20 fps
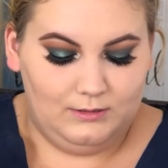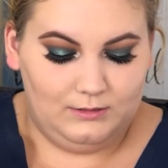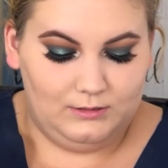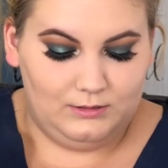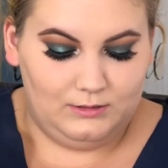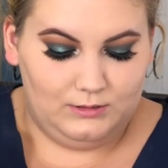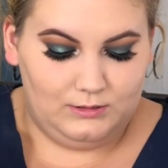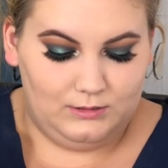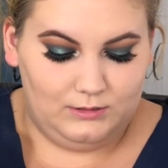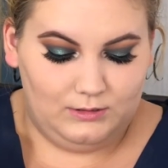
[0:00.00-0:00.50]

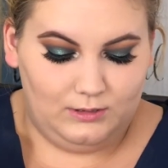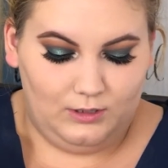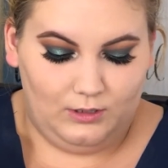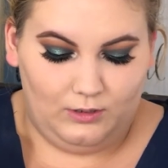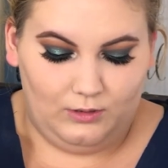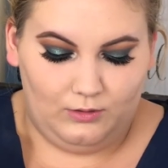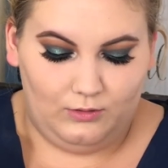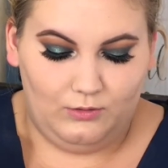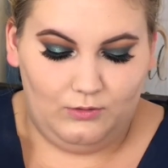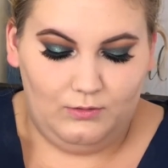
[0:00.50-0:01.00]

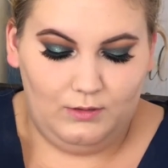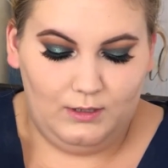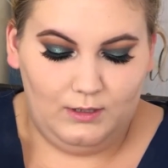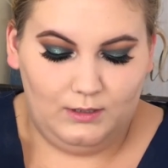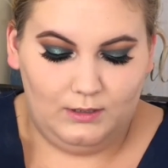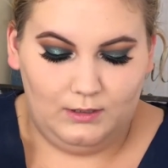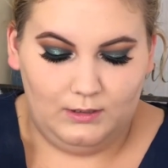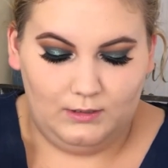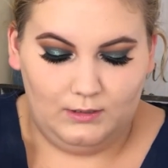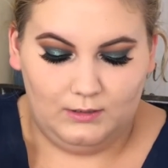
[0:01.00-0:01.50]
So
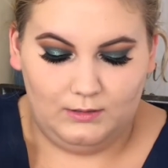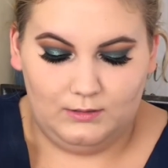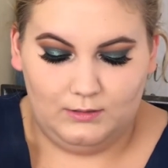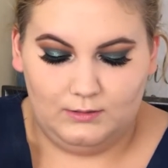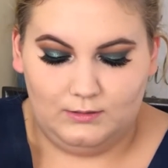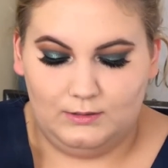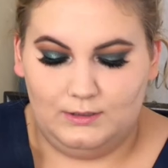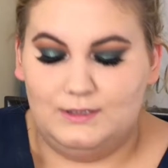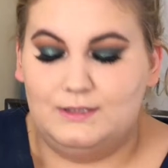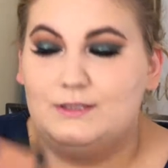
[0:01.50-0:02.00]

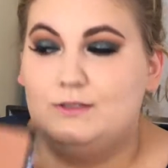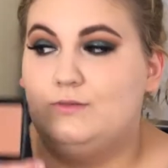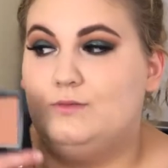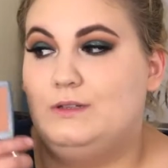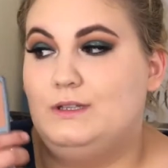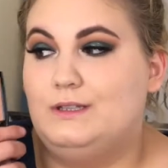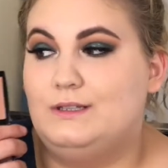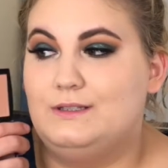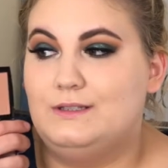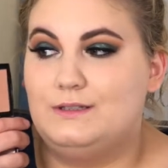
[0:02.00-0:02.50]
this is
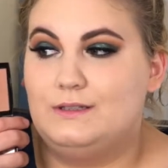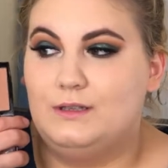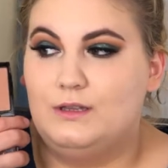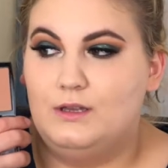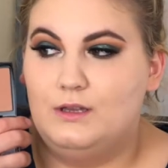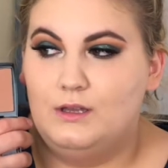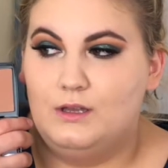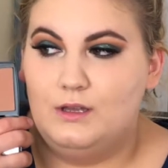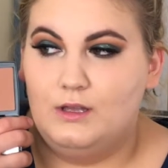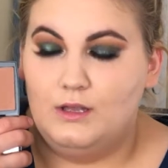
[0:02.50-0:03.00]
what this
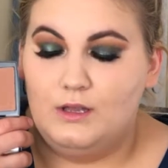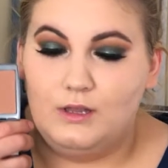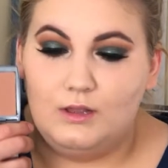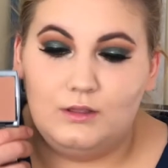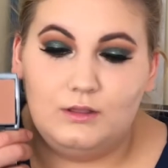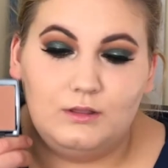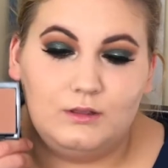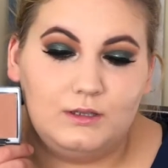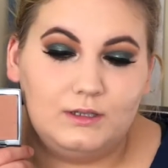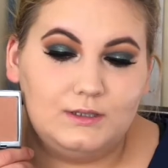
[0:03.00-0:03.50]

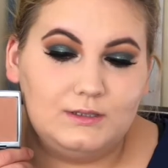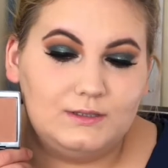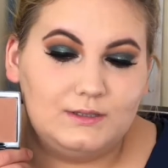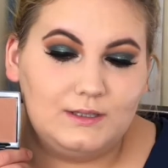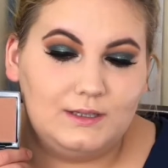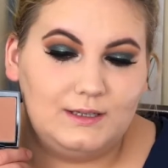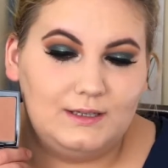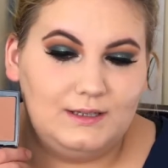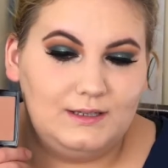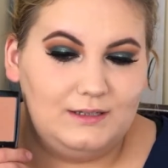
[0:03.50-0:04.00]
looks
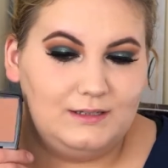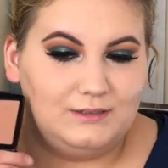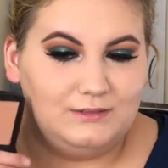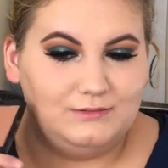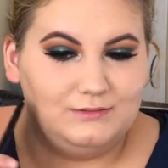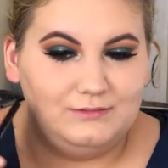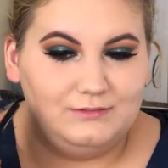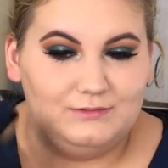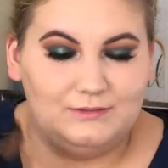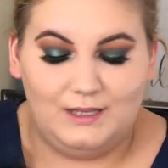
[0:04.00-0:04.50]
like.
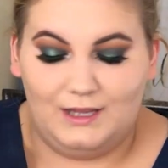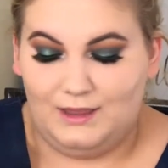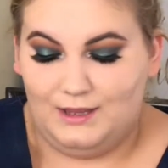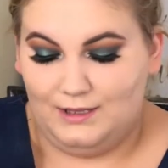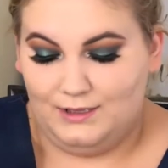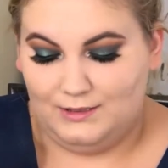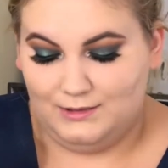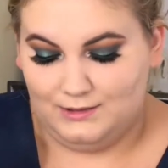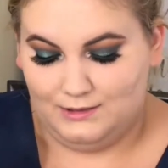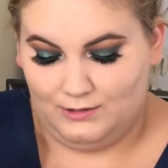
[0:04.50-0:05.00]
Oh, I
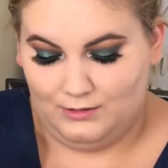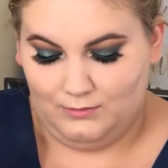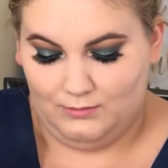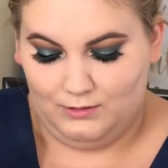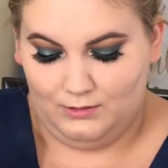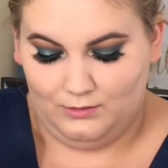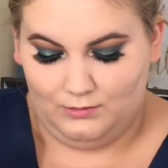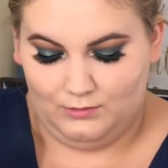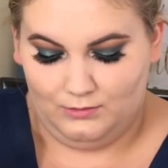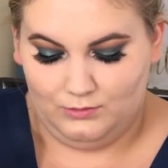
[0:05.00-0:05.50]
think it's gonna
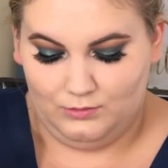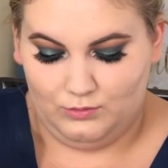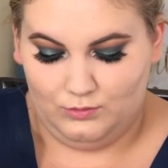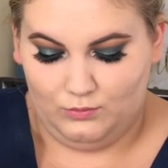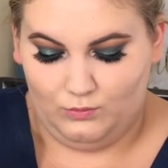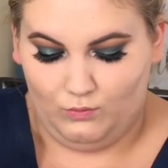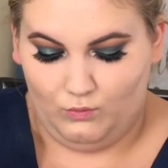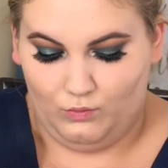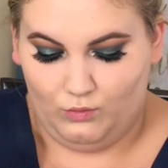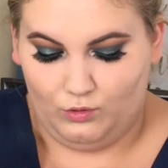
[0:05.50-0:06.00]
be a little
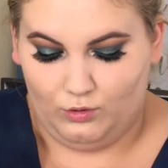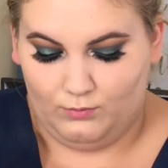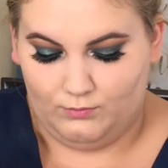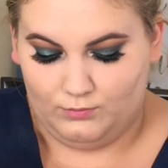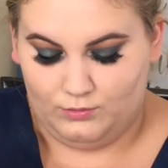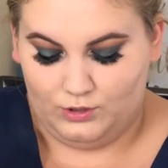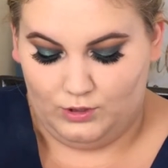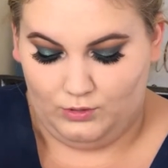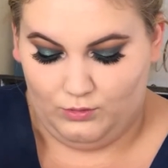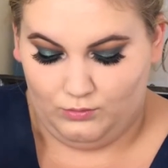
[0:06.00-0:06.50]
too warm
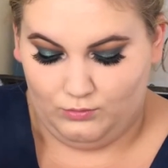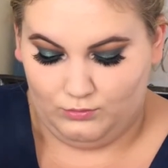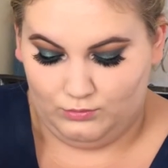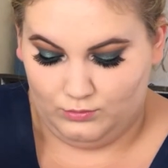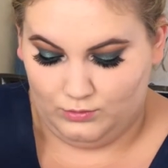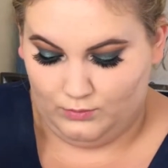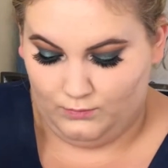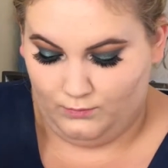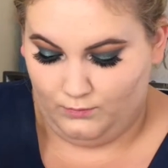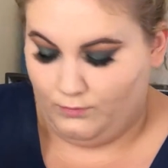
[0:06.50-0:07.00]

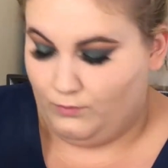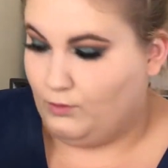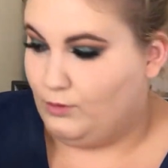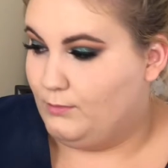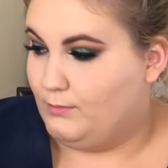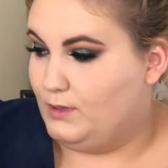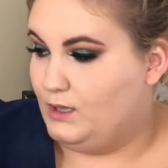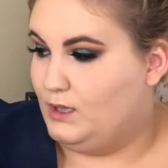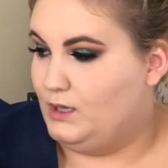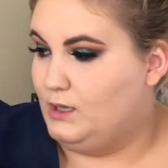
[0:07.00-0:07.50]
toned for
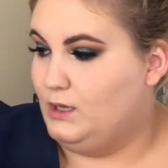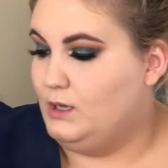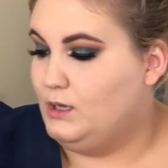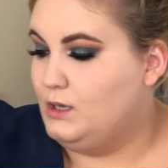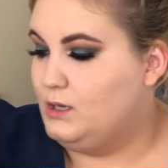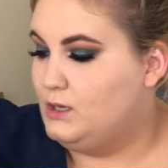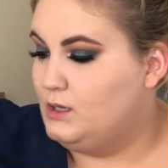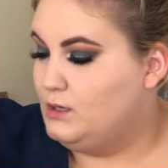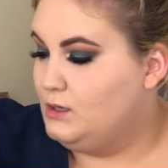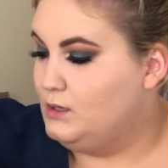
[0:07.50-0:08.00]
me.